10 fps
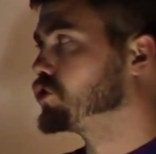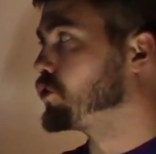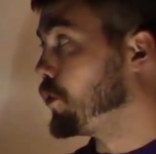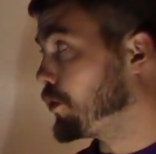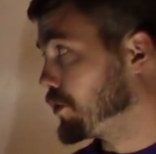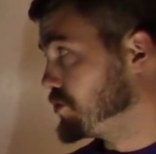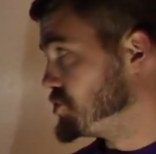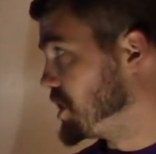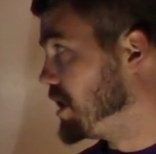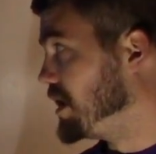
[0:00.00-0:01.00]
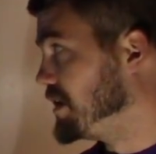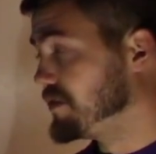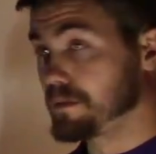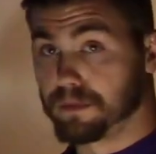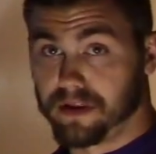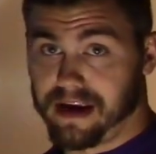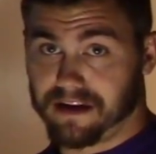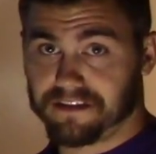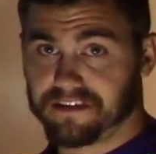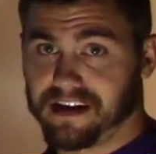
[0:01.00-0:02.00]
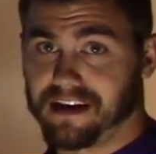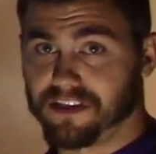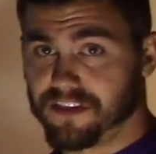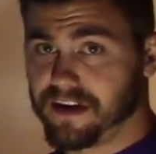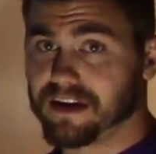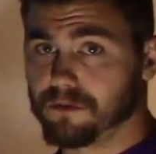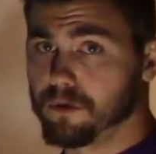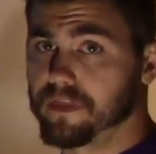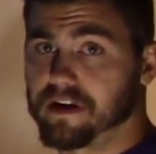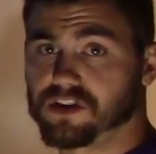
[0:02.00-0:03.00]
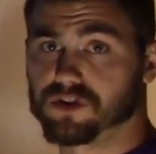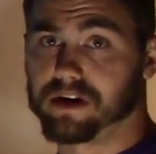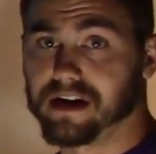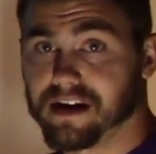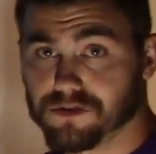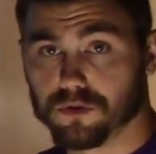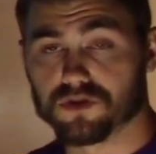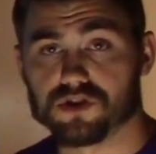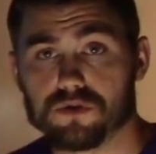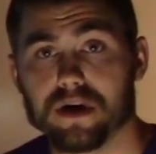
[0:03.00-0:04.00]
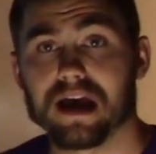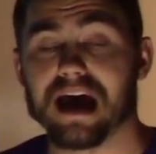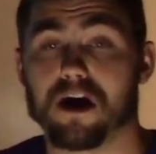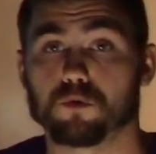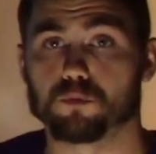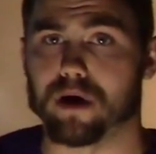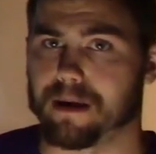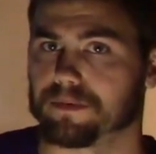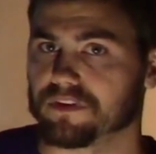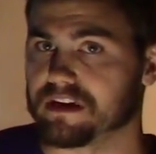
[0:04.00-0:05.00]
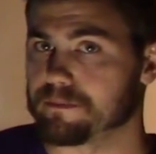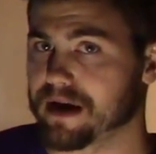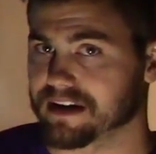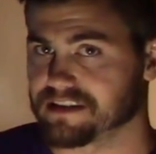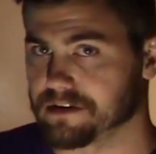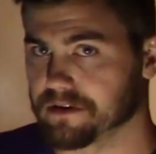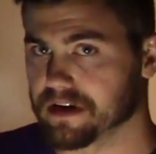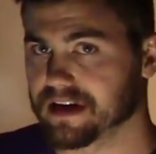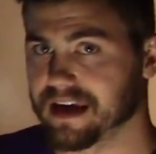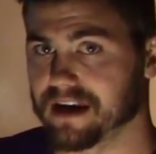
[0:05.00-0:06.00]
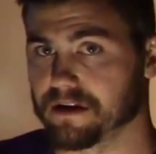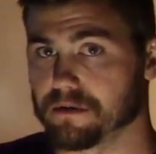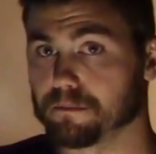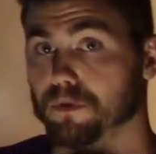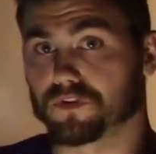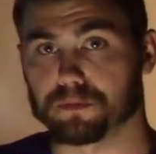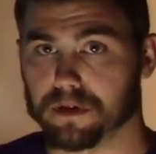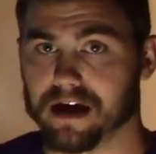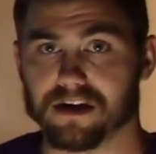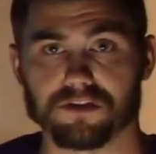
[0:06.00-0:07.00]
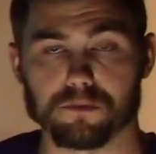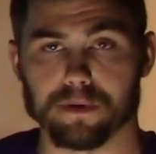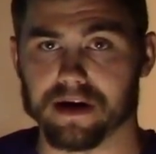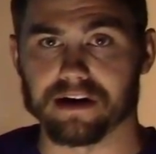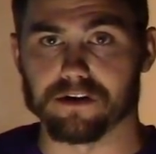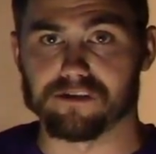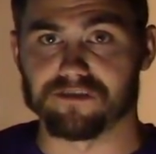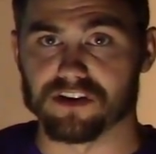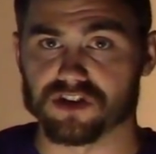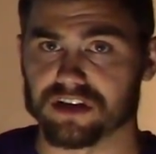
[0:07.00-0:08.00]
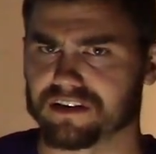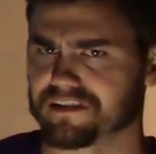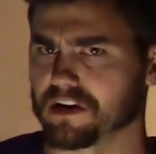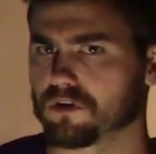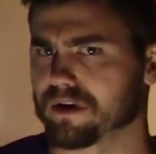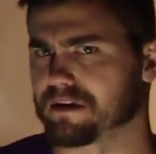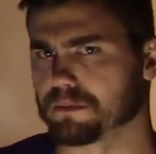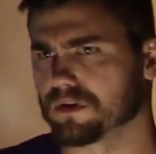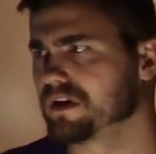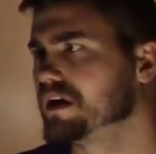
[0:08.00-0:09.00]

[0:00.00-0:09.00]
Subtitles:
gorge on the plants. And I think in one lecture I told you how rapidly bacteria can multiply through binary fission. It's incredible.